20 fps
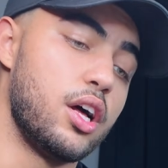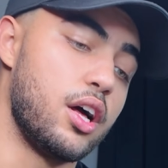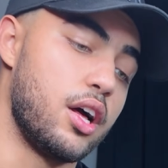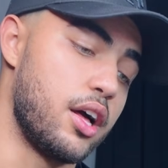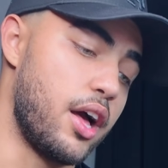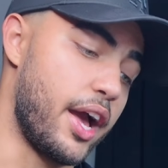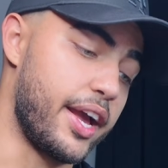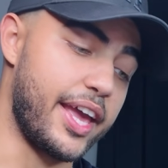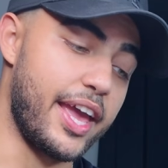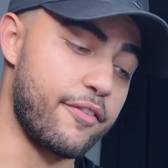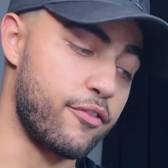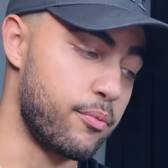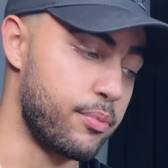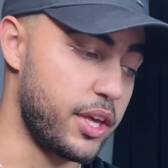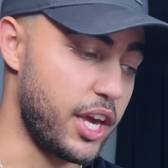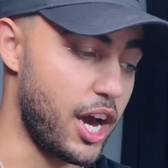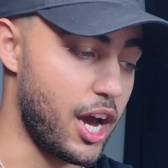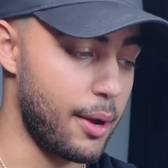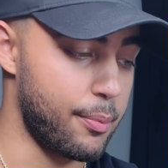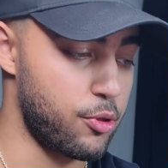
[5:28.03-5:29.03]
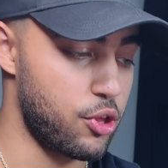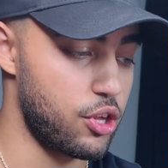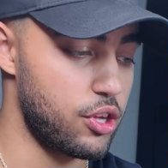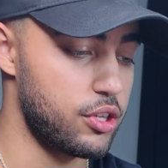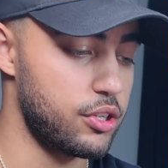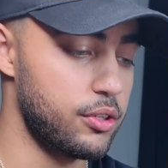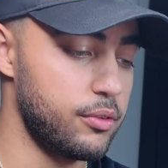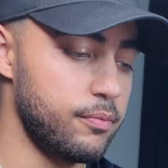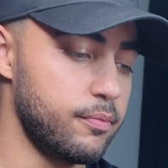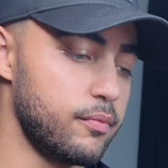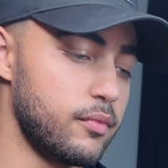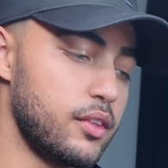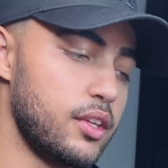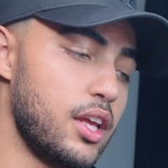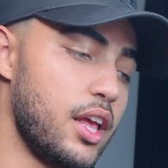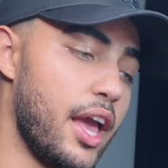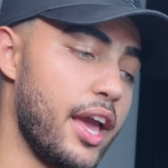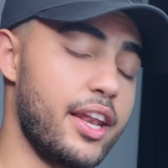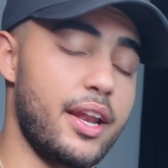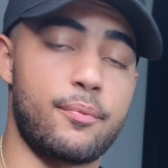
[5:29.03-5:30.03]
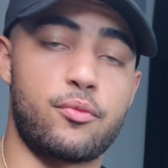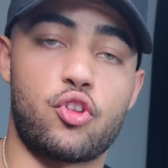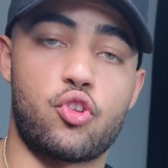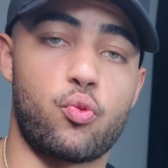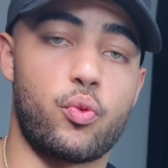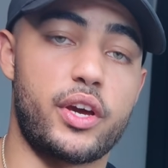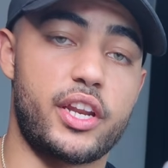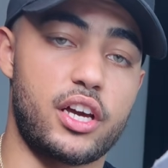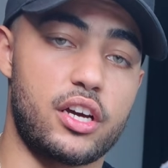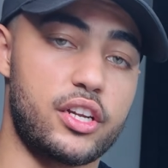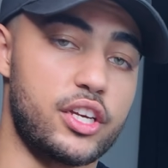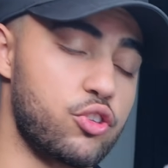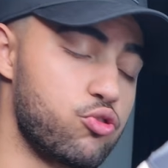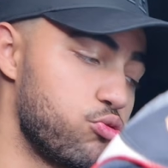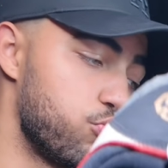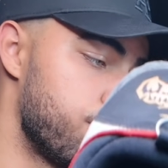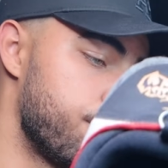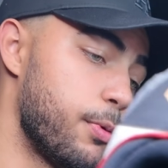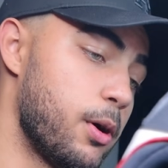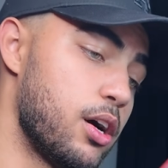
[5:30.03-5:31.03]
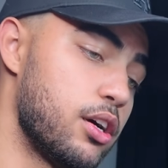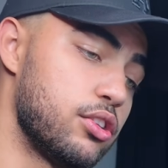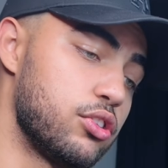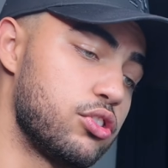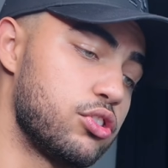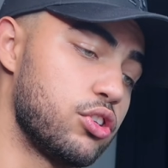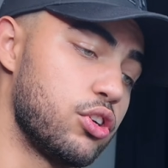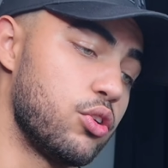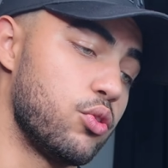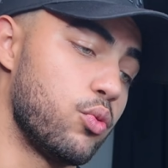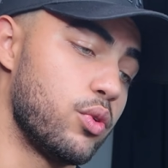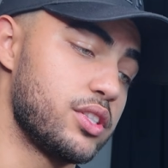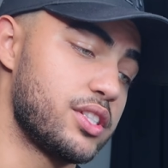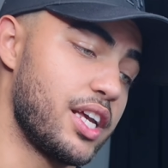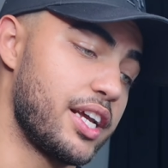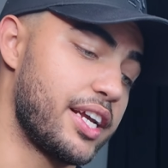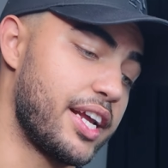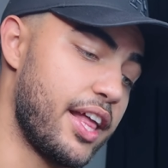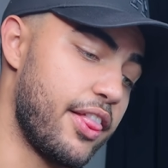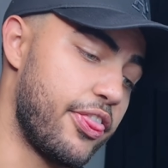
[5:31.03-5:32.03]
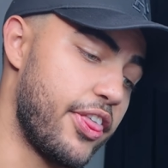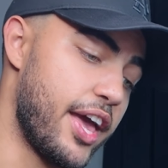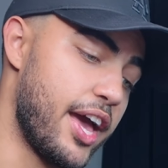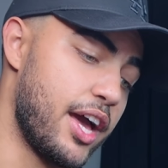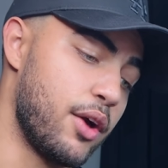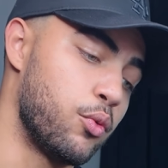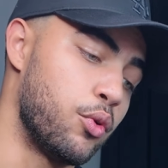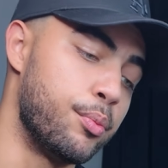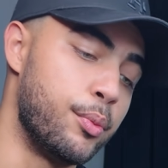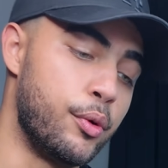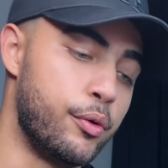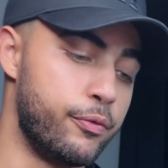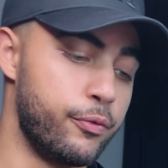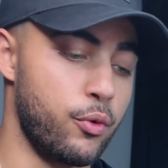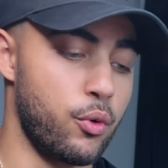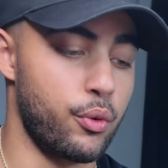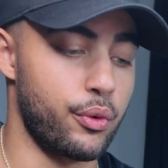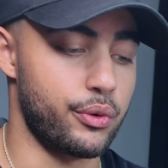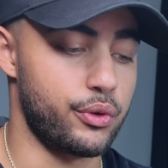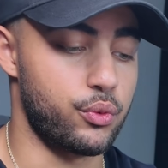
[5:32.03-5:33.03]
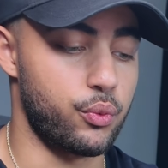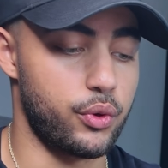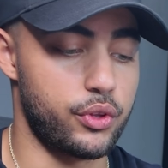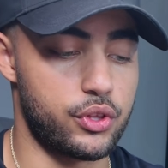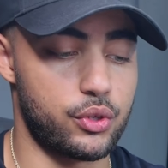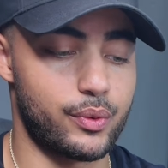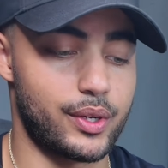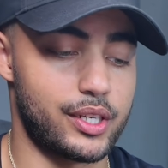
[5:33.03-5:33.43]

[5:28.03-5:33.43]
I gave him the option, and I'm just waiting on his response. So once I get that, we'll move forward with the